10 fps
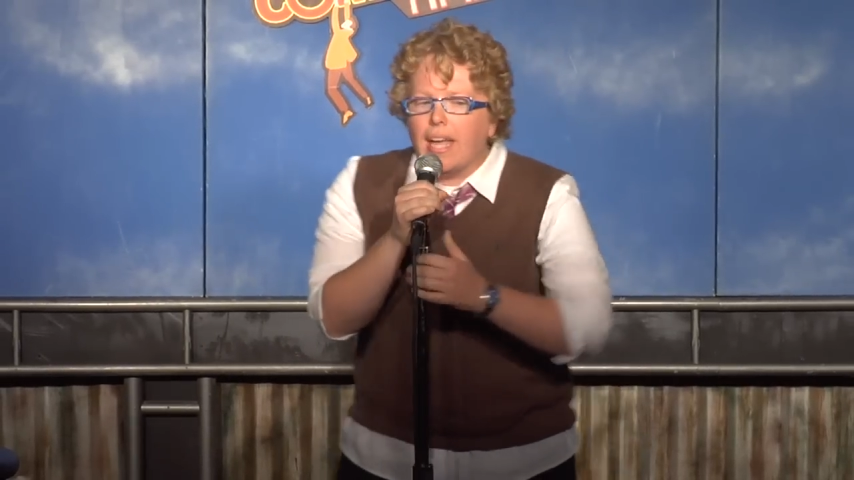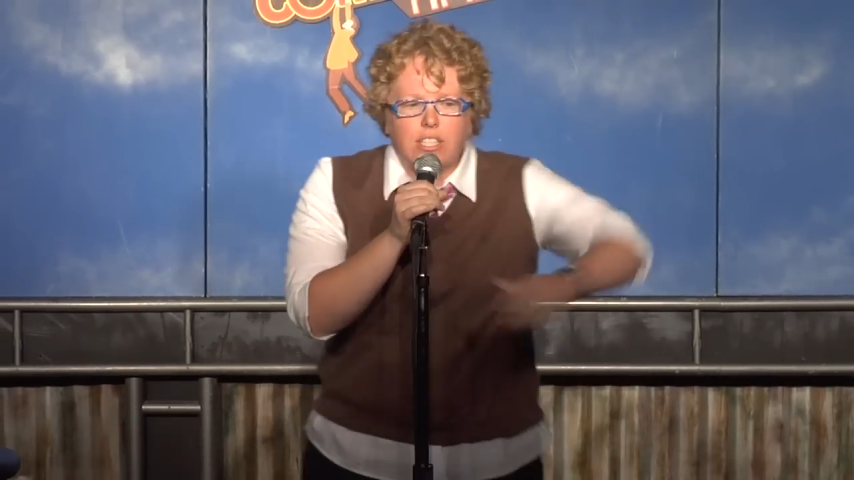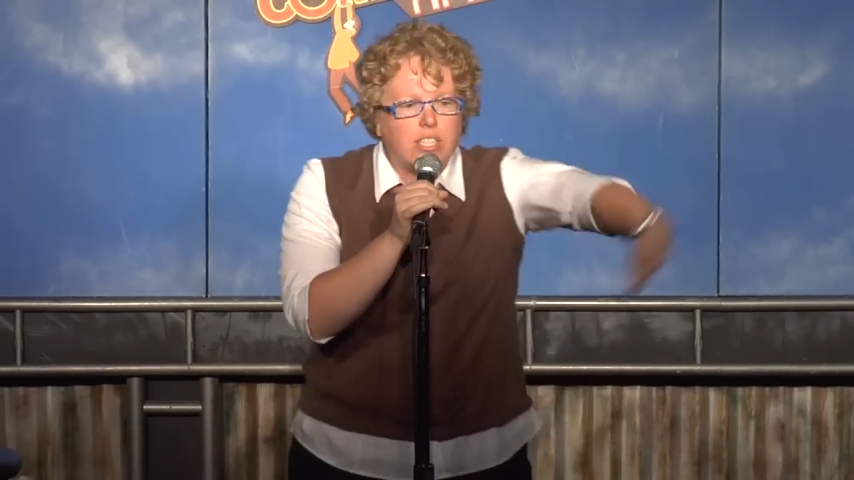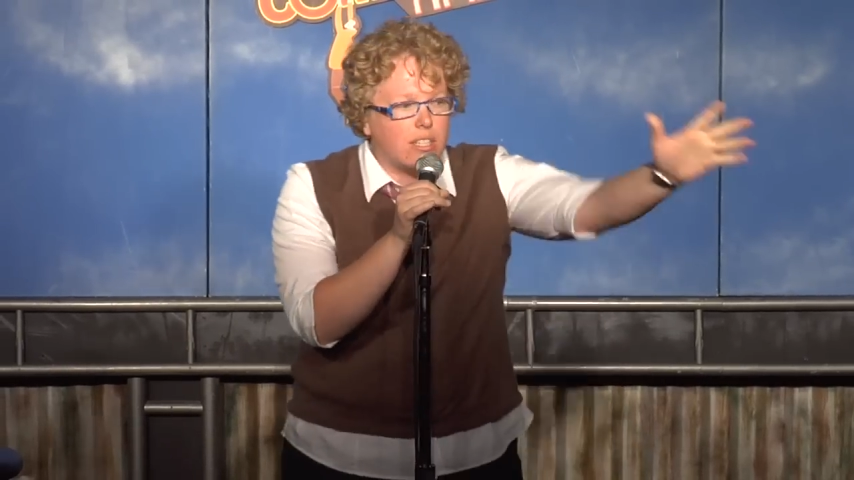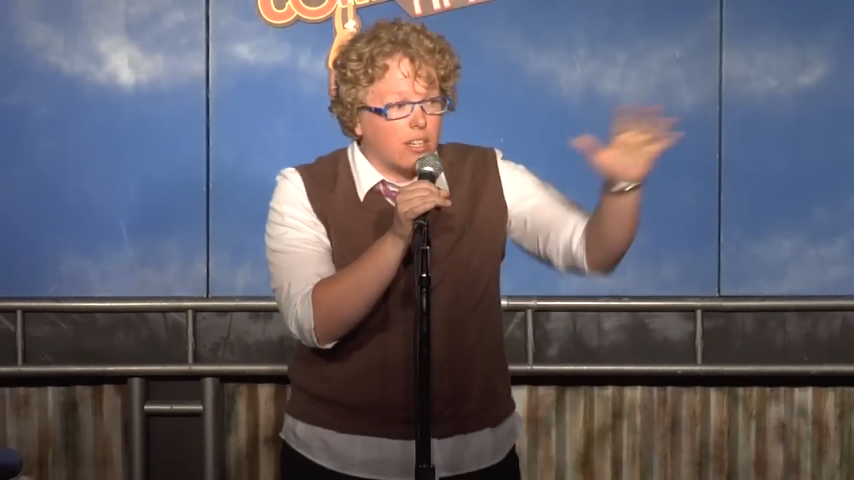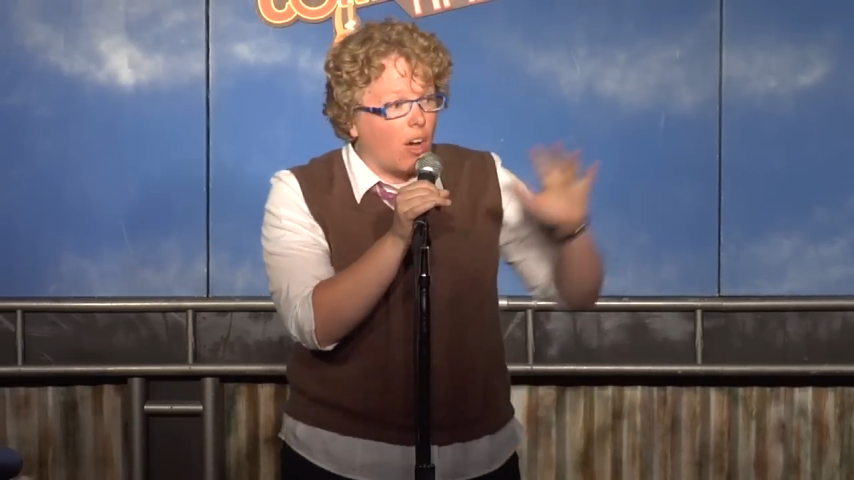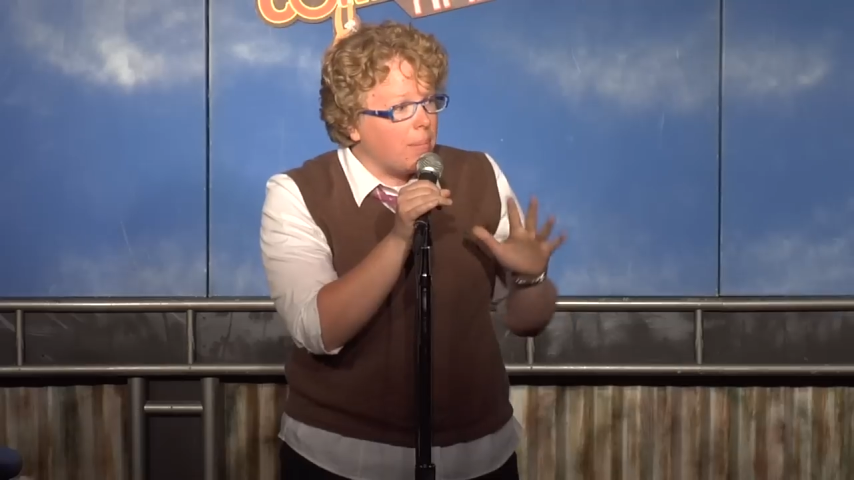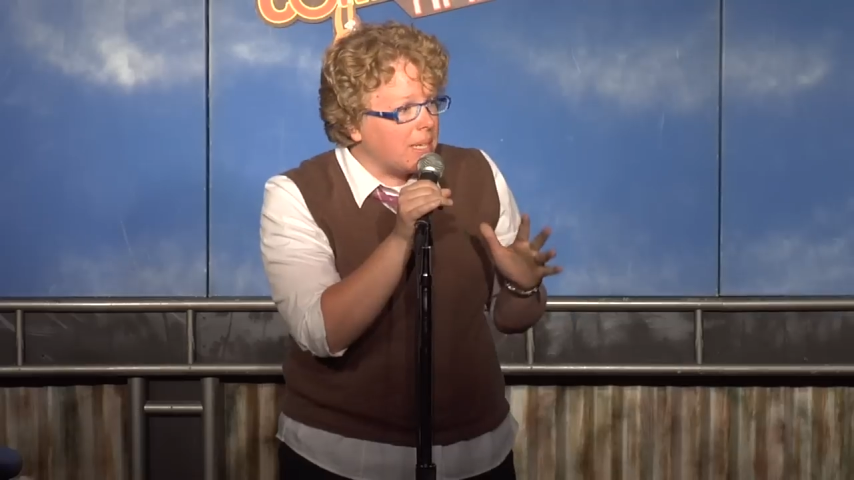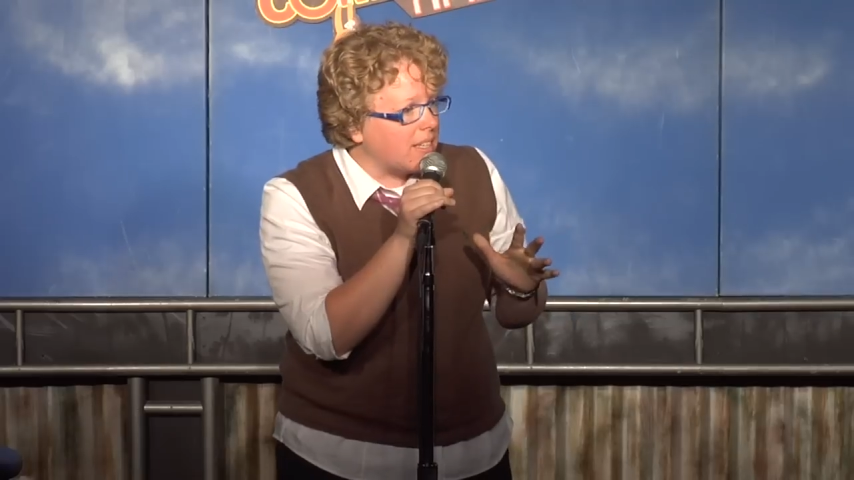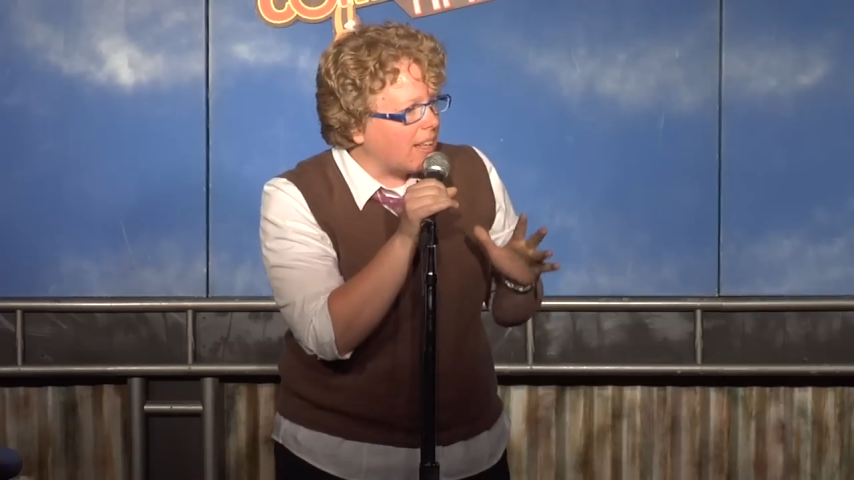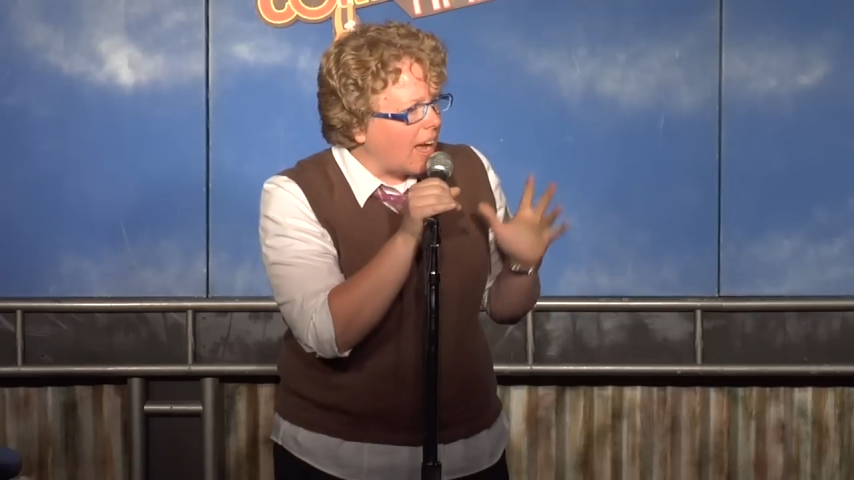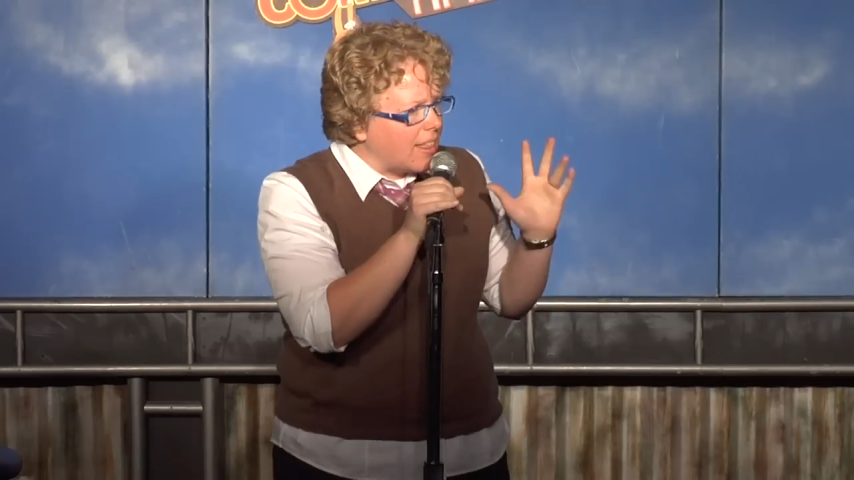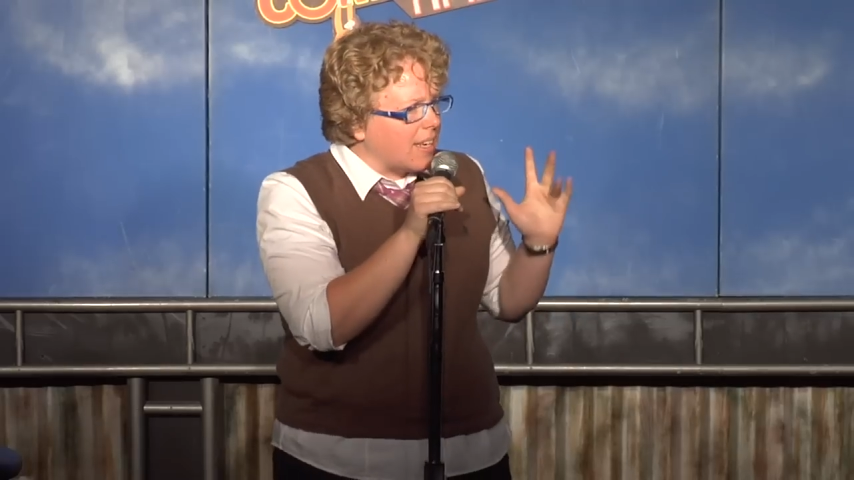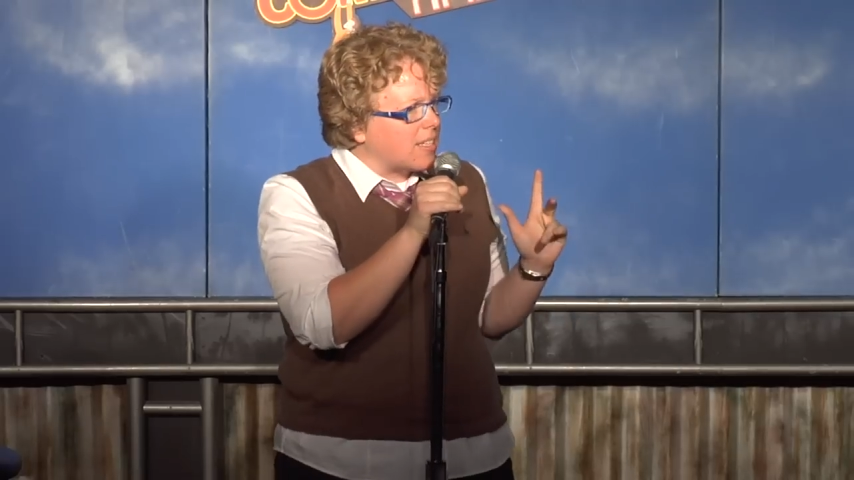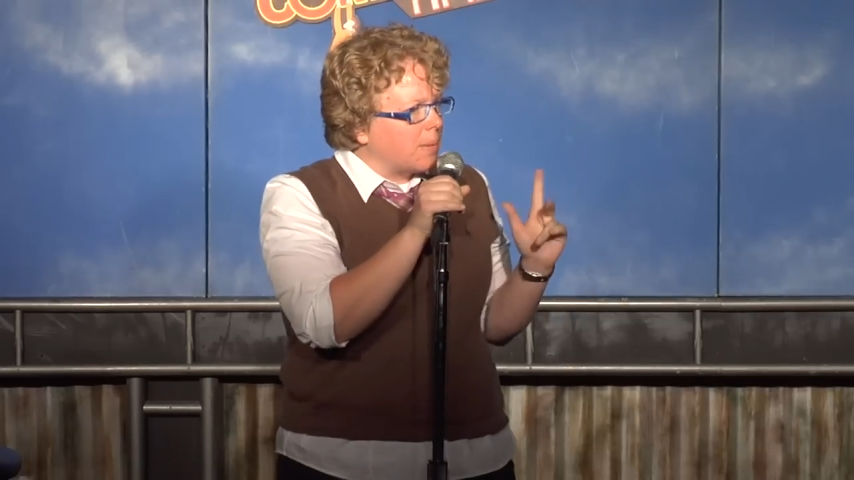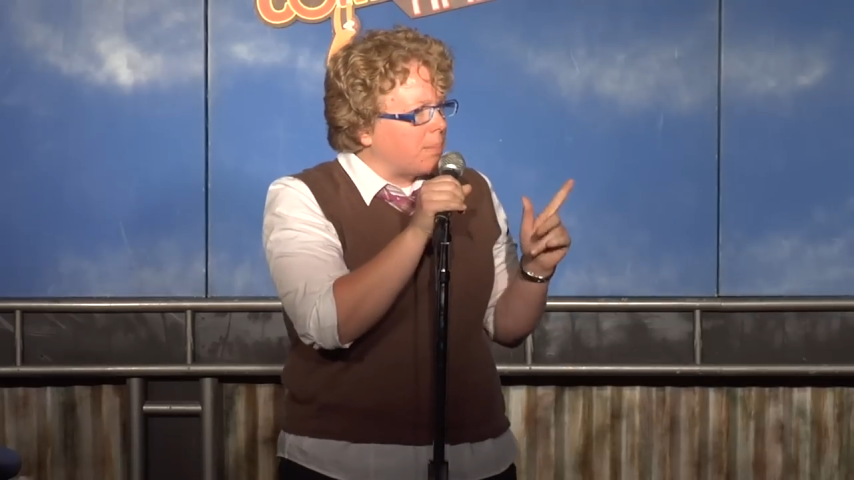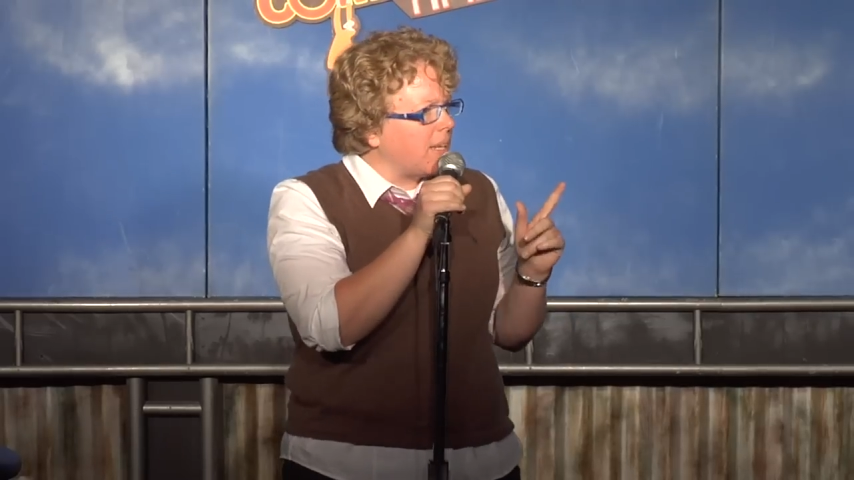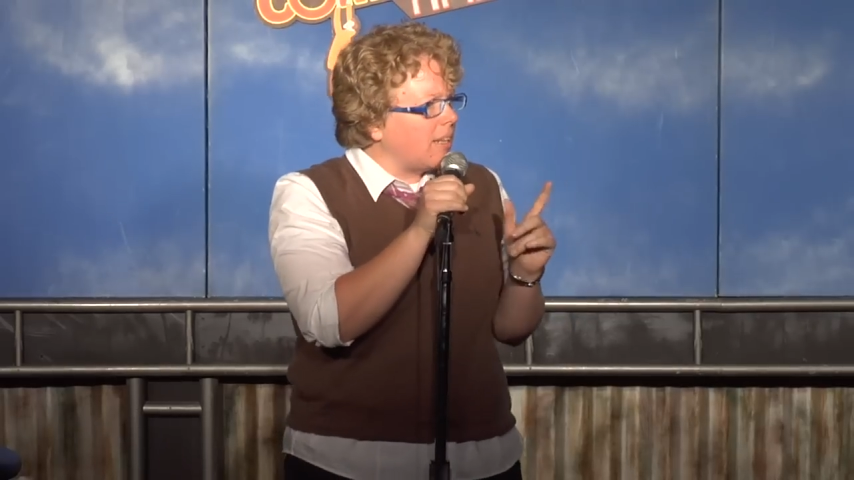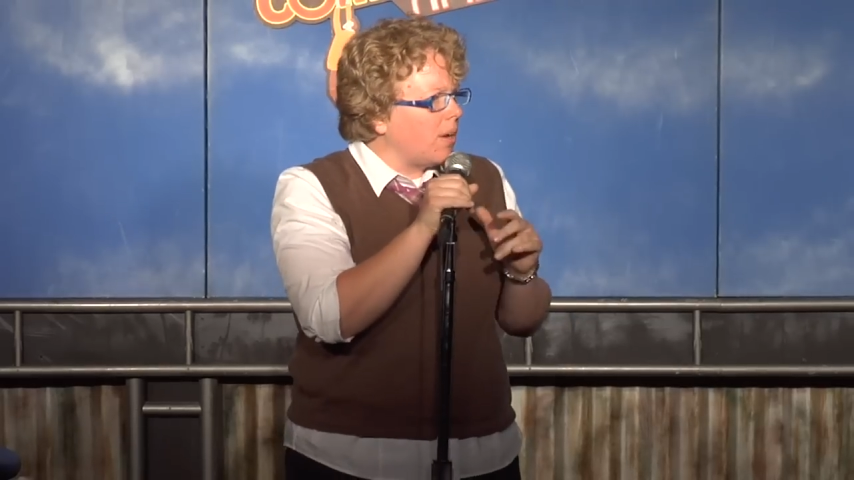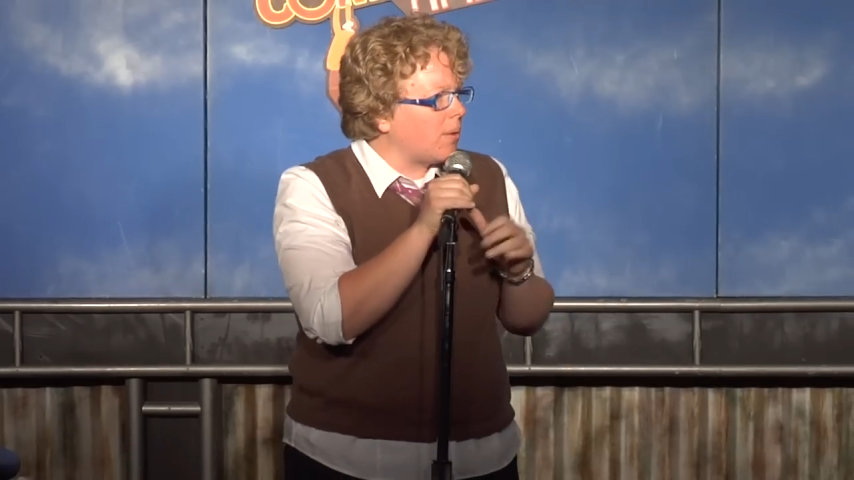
And call me silly, I think it's completely